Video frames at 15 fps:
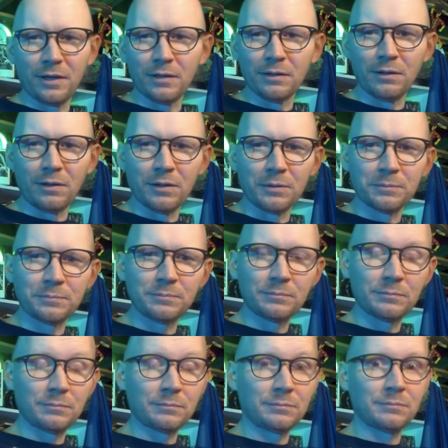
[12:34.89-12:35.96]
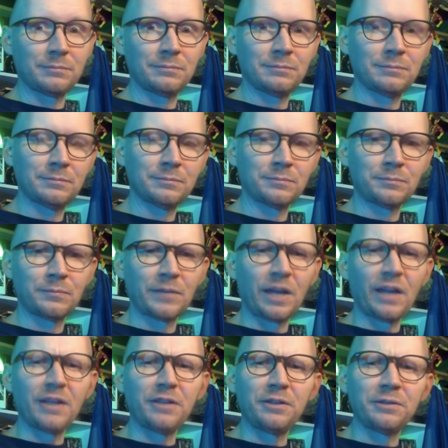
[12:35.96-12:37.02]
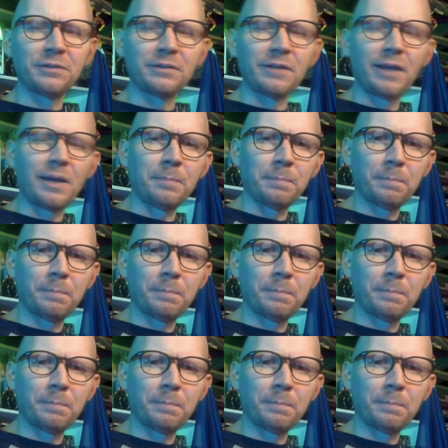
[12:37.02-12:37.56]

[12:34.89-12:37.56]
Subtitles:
along. I could use a nap.